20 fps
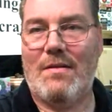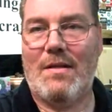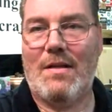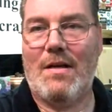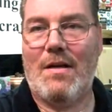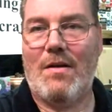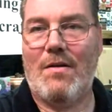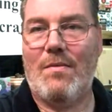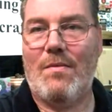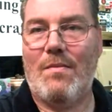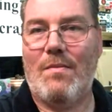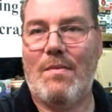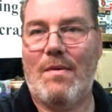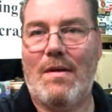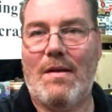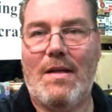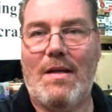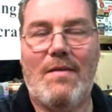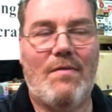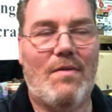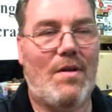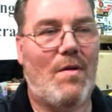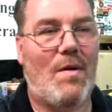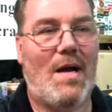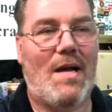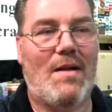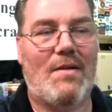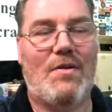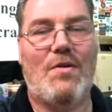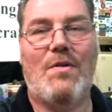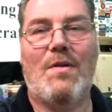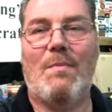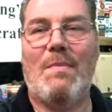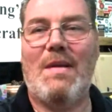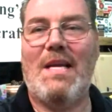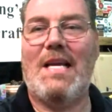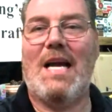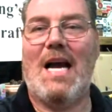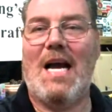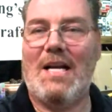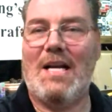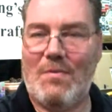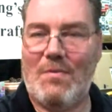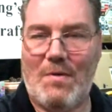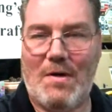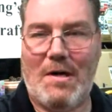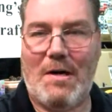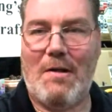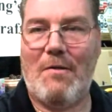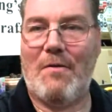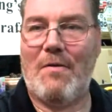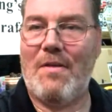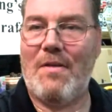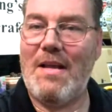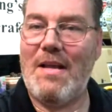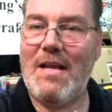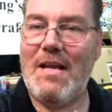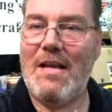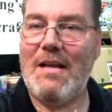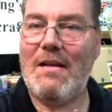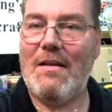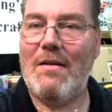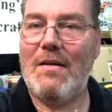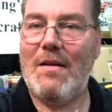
even though I do the be kind to one another thing